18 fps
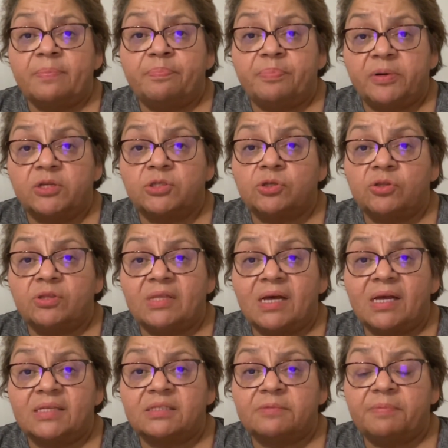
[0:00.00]
person
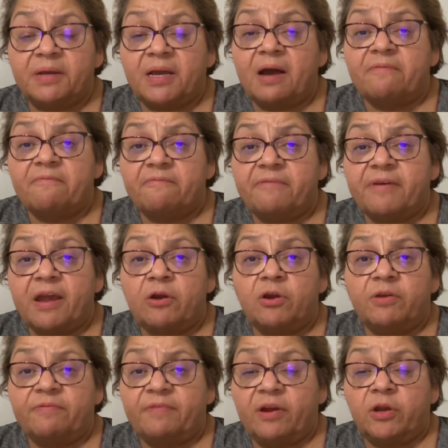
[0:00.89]
does become
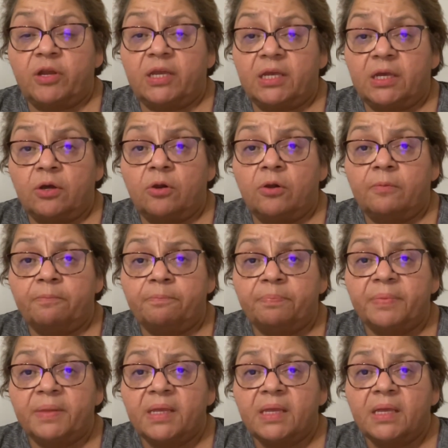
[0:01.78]
very, very ill.
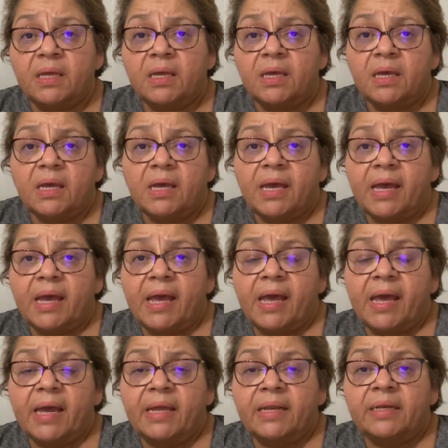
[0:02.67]

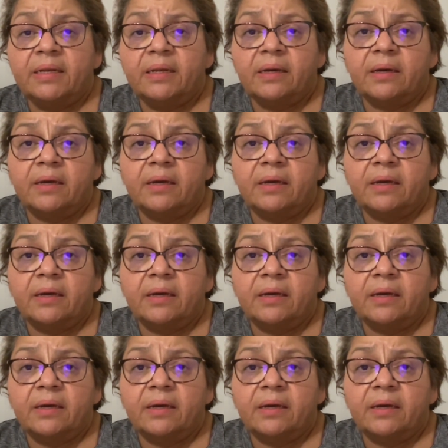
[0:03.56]
And